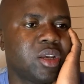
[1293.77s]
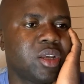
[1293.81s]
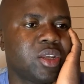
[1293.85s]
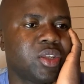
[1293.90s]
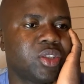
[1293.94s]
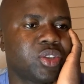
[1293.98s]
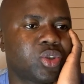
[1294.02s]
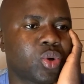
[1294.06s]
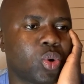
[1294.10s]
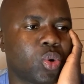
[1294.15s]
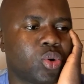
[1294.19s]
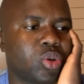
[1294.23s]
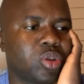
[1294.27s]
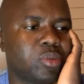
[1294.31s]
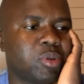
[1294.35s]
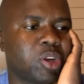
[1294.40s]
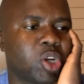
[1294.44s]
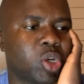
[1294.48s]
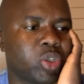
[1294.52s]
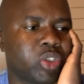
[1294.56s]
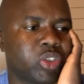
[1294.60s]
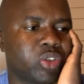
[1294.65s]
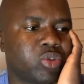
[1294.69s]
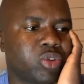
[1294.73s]
So
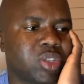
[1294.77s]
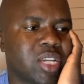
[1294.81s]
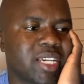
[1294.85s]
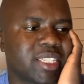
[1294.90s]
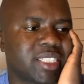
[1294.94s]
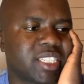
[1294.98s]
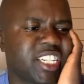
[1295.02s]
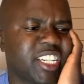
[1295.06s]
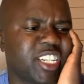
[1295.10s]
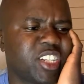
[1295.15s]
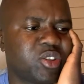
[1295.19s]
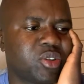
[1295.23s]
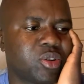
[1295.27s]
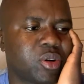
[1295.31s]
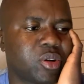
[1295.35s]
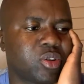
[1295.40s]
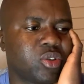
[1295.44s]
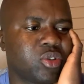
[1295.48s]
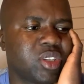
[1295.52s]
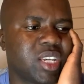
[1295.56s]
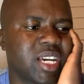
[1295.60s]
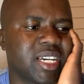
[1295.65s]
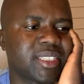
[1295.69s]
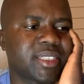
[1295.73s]
because you just
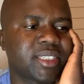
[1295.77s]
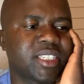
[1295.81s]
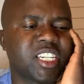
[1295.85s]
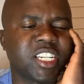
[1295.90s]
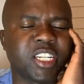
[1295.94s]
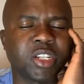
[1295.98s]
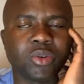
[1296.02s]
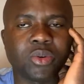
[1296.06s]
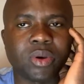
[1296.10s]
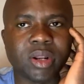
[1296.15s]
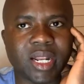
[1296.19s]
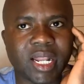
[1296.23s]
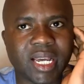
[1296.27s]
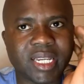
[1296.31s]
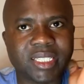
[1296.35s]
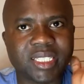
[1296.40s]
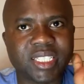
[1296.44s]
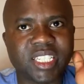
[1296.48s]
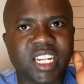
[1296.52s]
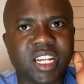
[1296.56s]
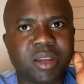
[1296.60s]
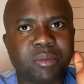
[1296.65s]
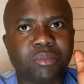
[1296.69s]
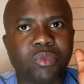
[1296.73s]
need your last
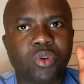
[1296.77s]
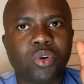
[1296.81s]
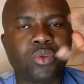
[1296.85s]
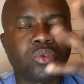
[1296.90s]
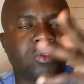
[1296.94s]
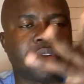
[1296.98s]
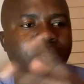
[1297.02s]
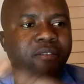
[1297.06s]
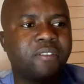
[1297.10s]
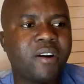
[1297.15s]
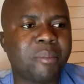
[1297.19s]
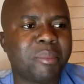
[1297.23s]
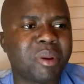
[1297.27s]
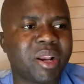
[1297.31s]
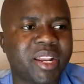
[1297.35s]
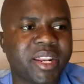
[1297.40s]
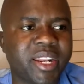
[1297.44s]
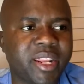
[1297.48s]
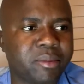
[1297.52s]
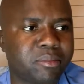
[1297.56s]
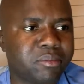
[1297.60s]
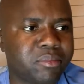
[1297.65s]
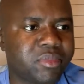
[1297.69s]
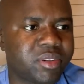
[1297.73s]
name or your family
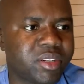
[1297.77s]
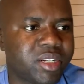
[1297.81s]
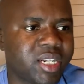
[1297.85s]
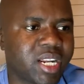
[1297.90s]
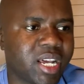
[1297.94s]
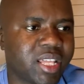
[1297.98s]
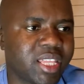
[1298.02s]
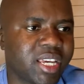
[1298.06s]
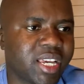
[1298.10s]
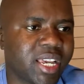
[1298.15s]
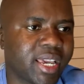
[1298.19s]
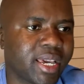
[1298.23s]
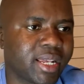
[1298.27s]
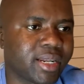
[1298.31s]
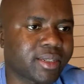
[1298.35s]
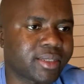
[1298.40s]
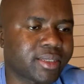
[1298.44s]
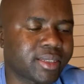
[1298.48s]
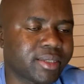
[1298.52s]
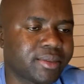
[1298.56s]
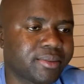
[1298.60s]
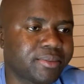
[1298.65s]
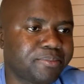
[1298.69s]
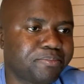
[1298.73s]
name, nothing
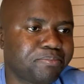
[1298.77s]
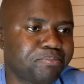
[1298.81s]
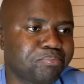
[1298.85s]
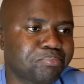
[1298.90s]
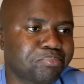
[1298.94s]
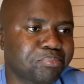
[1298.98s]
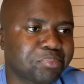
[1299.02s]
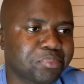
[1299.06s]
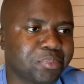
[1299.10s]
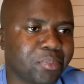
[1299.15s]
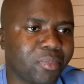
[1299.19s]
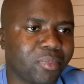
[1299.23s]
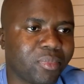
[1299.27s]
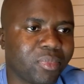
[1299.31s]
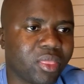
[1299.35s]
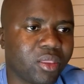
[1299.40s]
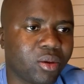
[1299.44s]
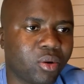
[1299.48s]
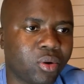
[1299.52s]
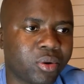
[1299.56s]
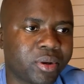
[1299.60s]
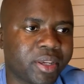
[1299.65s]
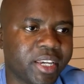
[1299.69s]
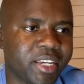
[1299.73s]
else.
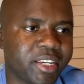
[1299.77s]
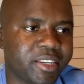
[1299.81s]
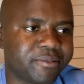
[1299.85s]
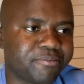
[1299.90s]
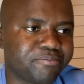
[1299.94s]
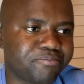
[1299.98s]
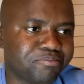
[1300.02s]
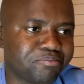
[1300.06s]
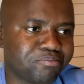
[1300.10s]
Okay.